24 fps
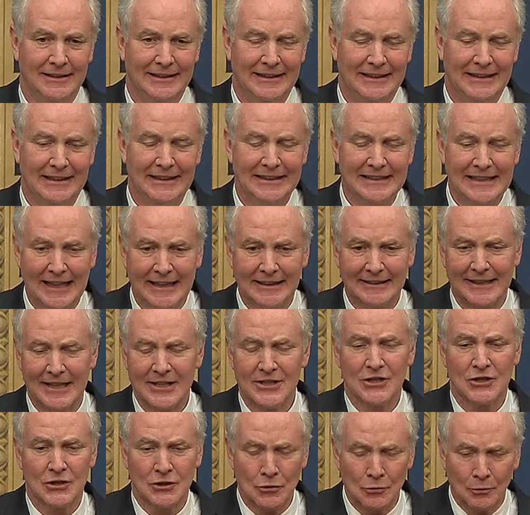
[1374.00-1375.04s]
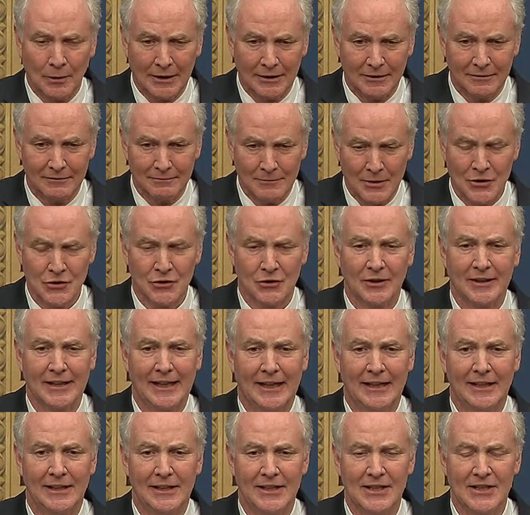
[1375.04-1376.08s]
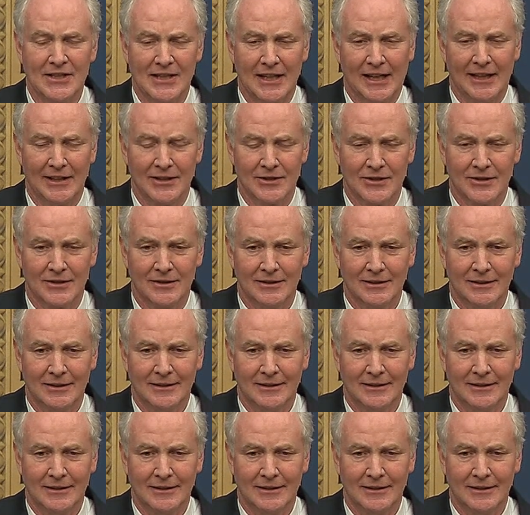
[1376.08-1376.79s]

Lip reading: again, let's do what Mr. Kennedy says.